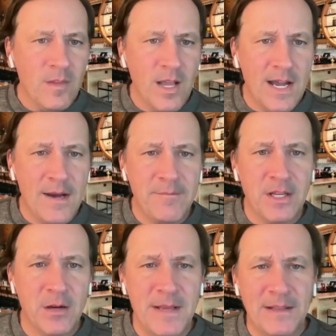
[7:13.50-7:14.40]

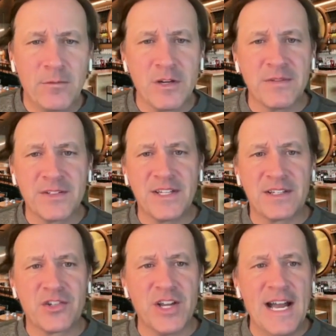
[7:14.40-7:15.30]
made 3 of his
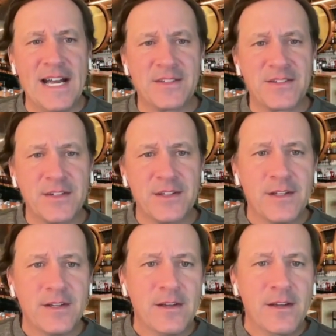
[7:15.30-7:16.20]
6 shots.
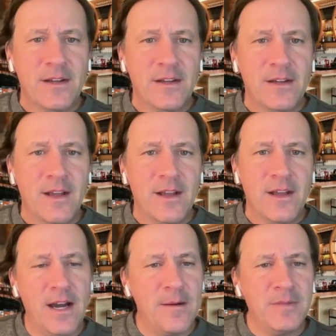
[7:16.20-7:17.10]
And,
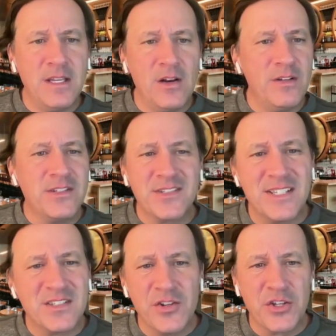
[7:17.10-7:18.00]
he just
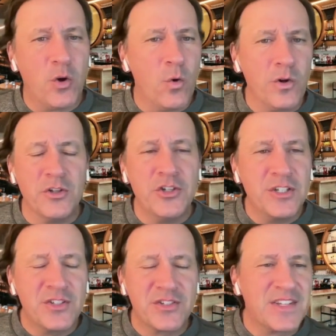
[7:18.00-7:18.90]
gets on the court and you
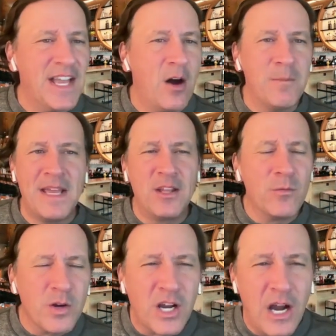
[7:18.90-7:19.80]
can just tell, man,
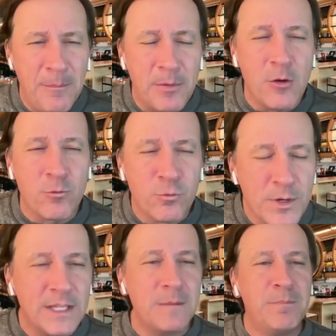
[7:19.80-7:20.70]
there were a couple of
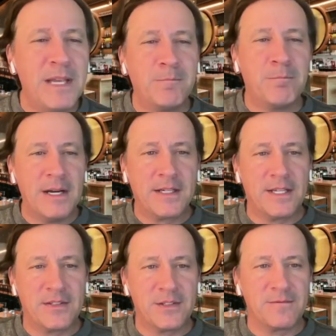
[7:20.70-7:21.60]
really big
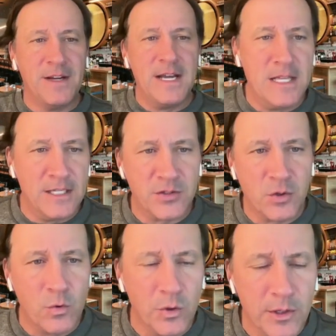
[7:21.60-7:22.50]
buckets that Philon
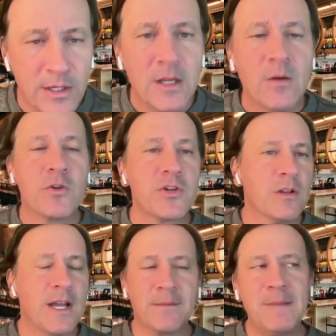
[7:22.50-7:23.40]
scored where
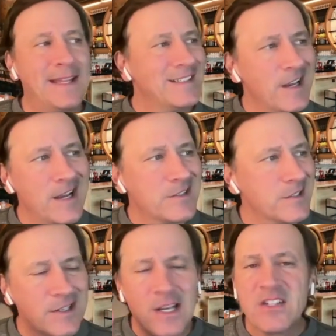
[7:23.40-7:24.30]
you're like, man, this guy's
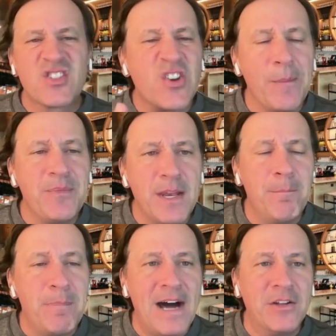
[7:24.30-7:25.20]
just something
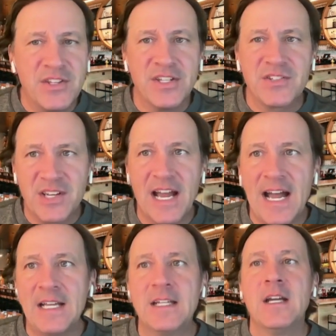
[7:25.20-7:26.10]
about this
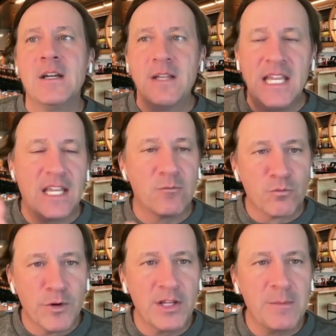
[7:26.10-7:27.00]
guy. He can
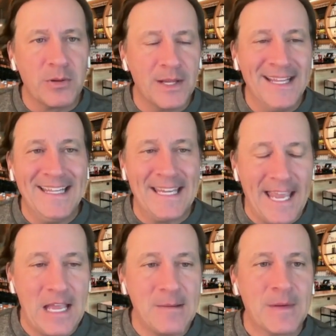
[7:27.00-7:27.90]
really play the
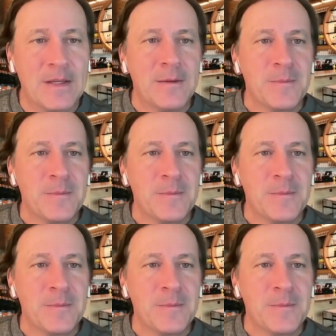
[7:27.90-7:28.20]
game.